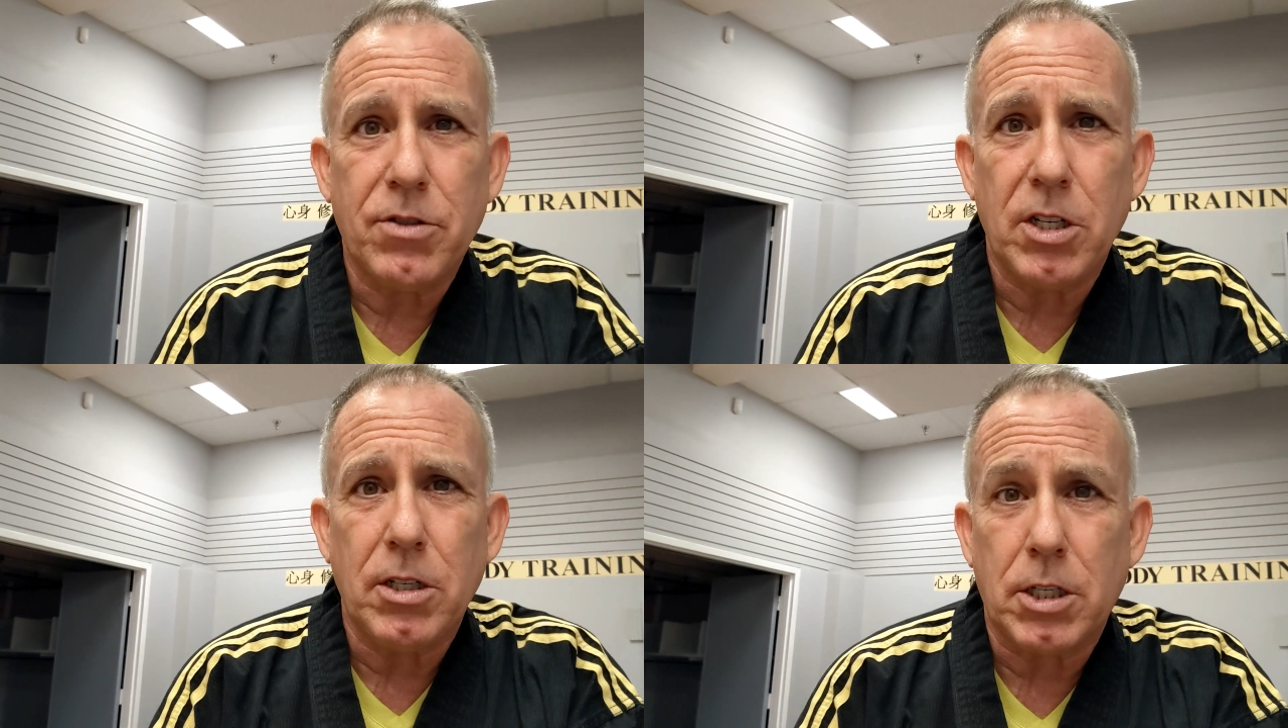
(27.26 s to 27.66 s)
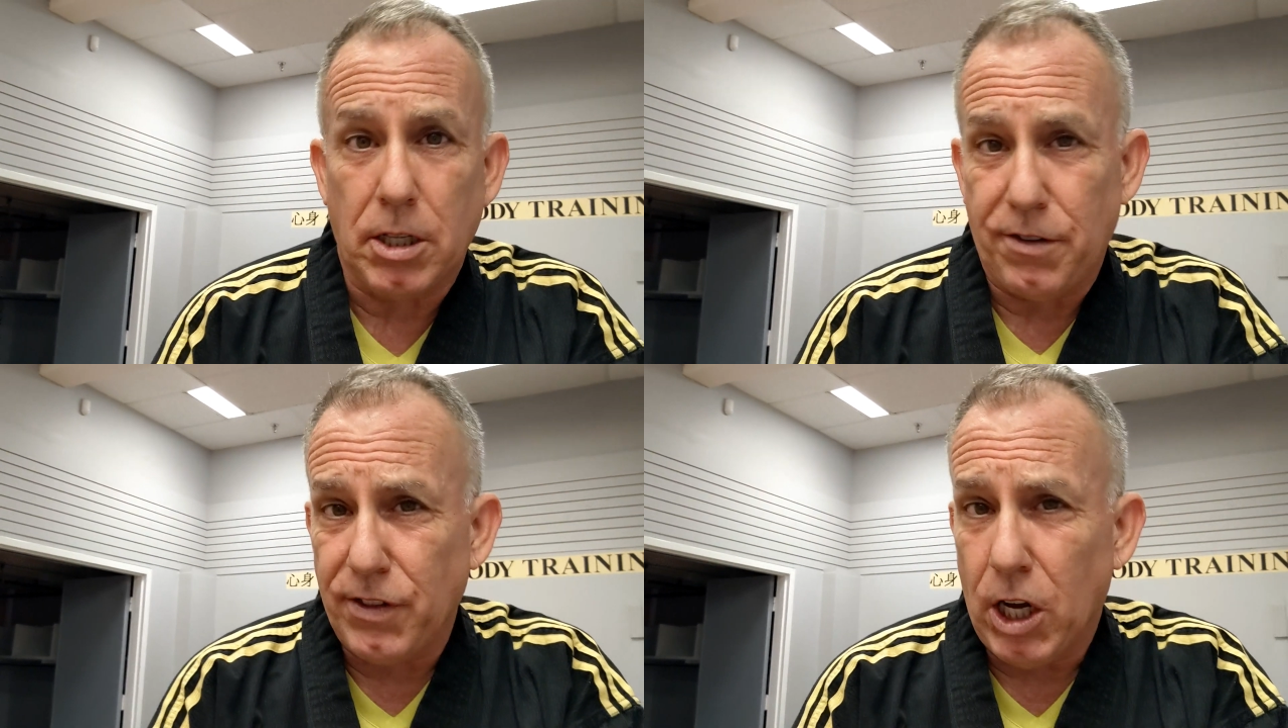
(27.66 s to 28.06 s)
seen
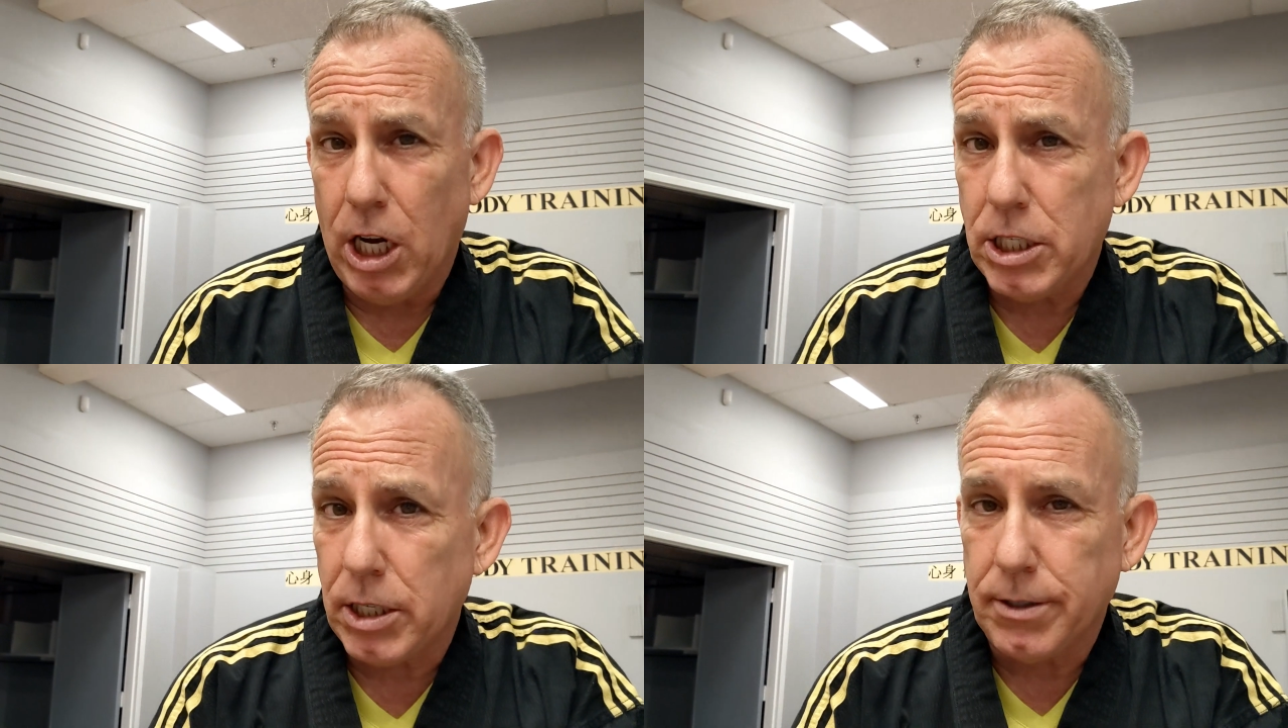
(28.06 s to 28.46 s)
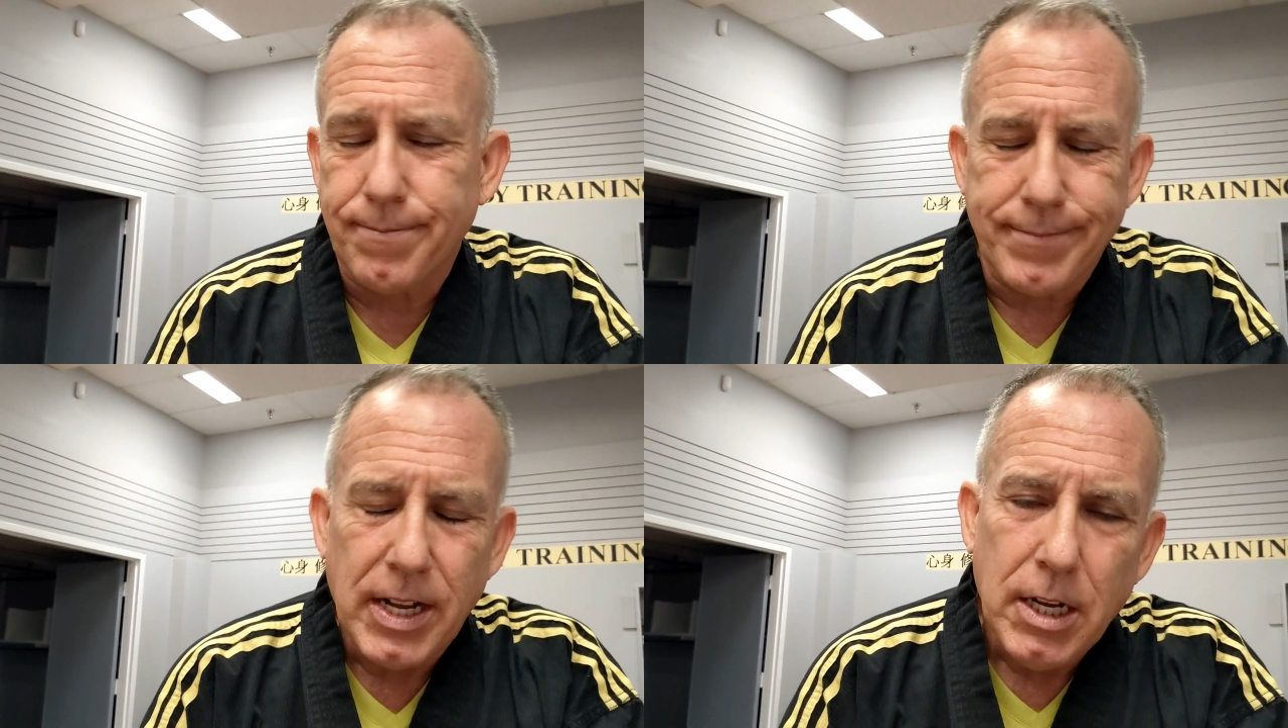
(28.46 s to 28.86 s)
silly
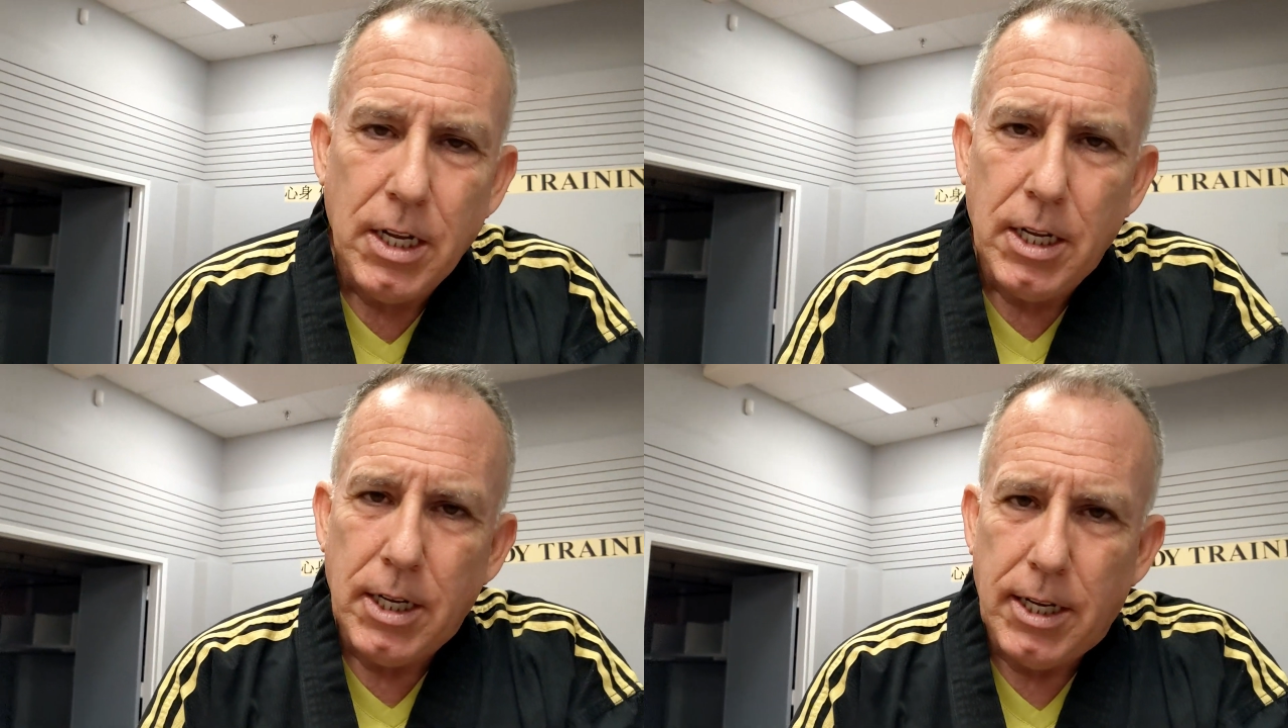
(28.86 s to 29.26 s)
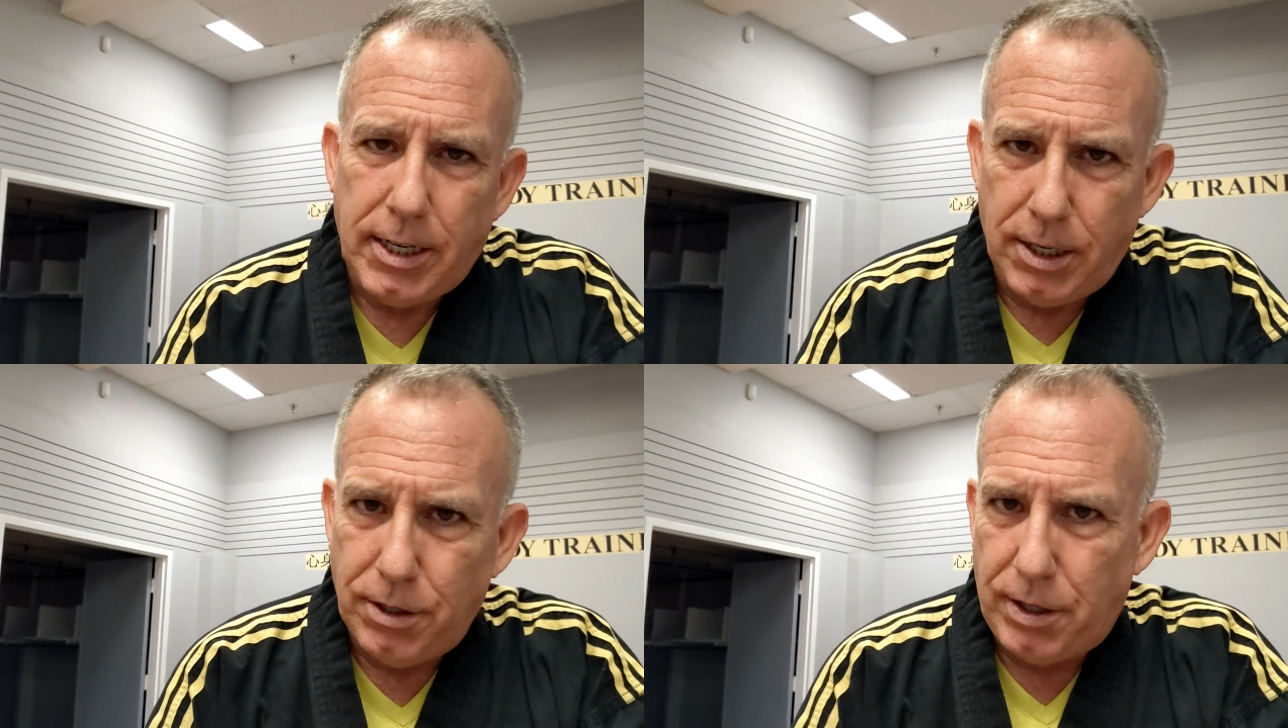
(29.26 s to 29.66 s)
flossing
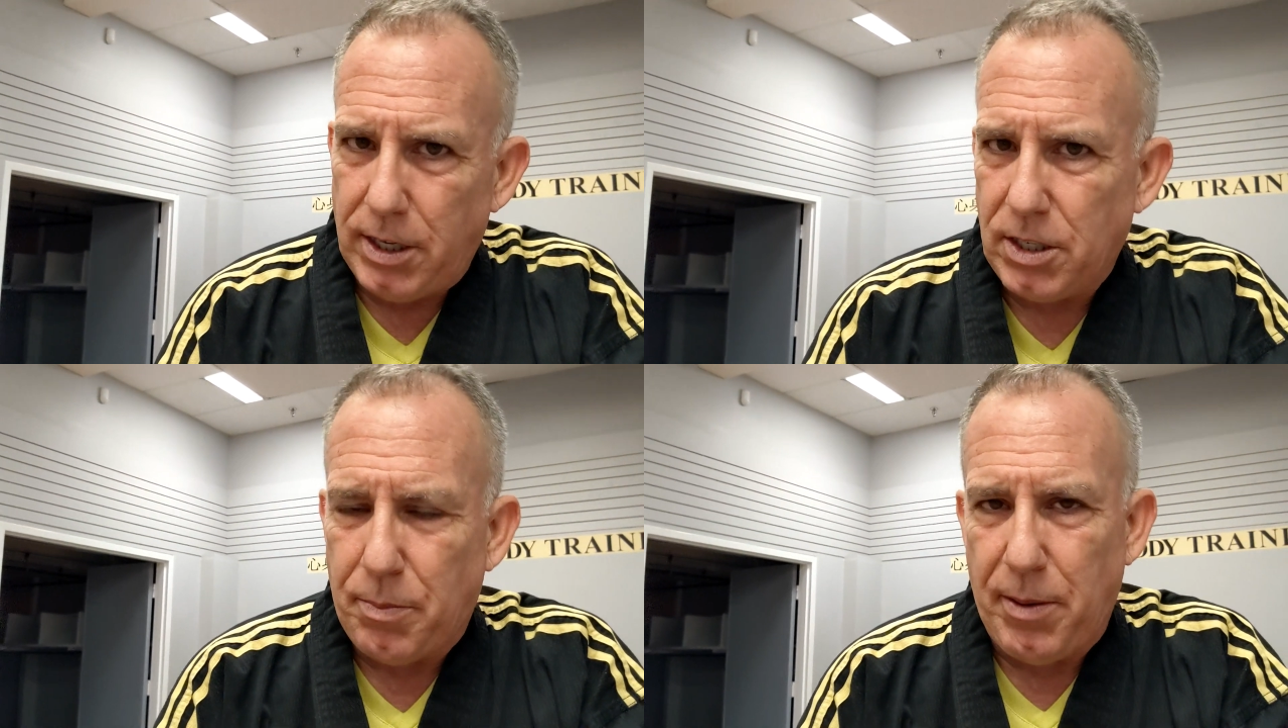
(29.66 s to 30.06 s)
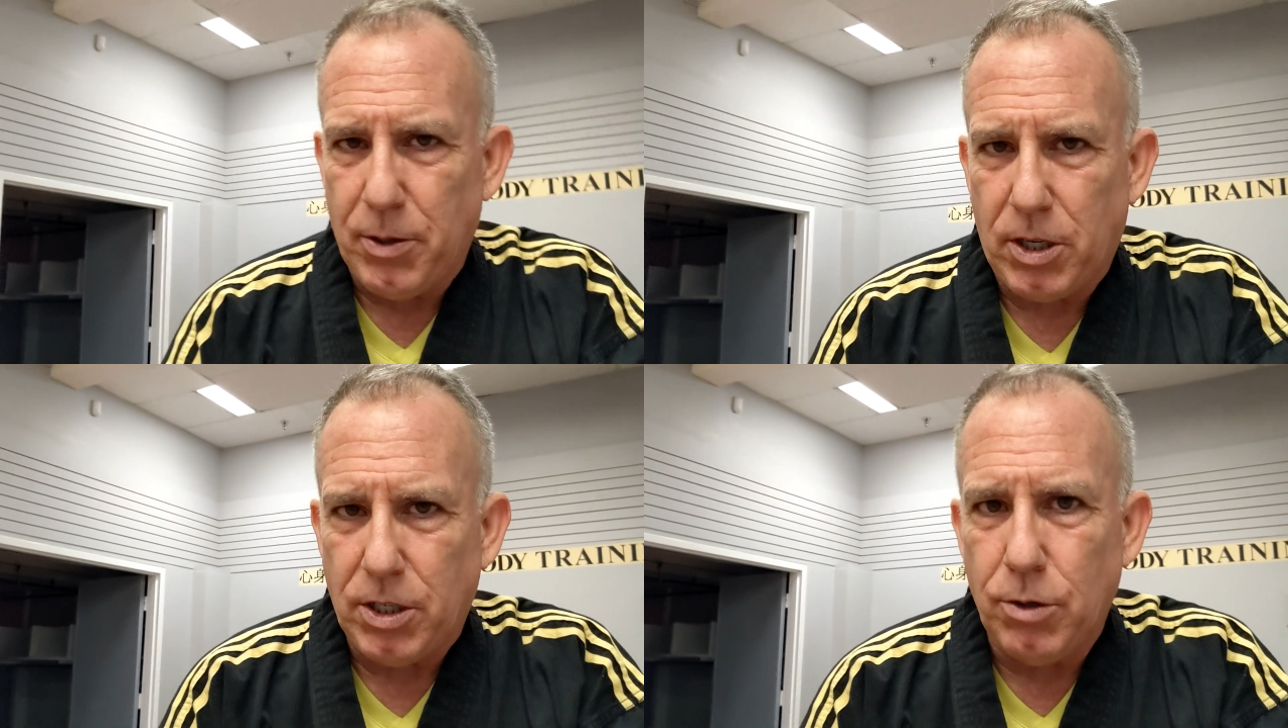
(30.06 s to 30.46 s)
and other things that
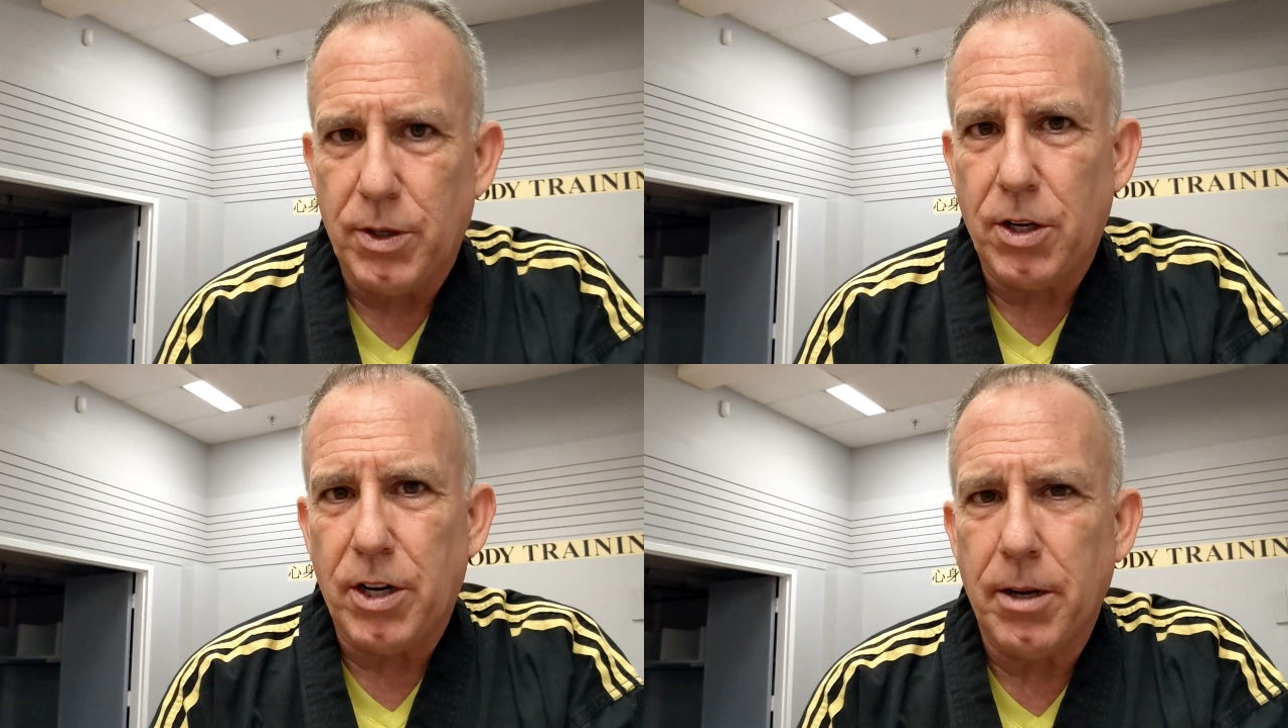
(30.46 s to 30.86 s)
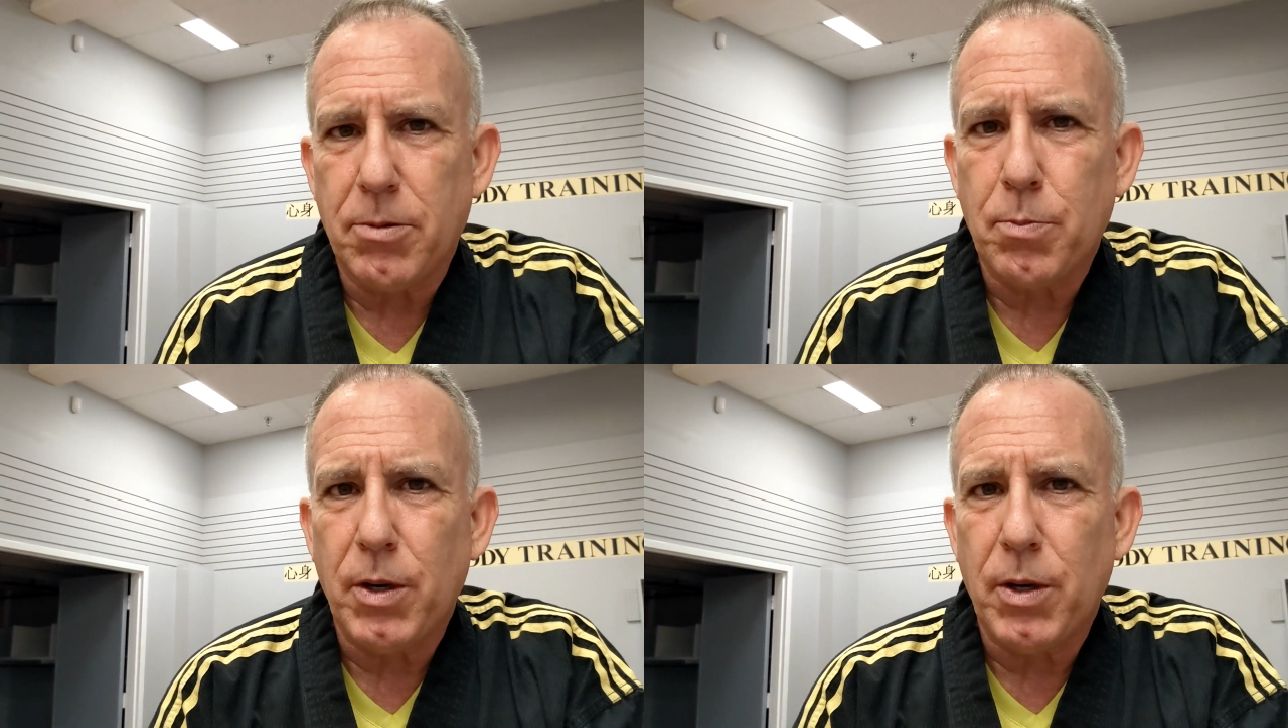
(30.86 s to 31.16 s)
people can do with their hips,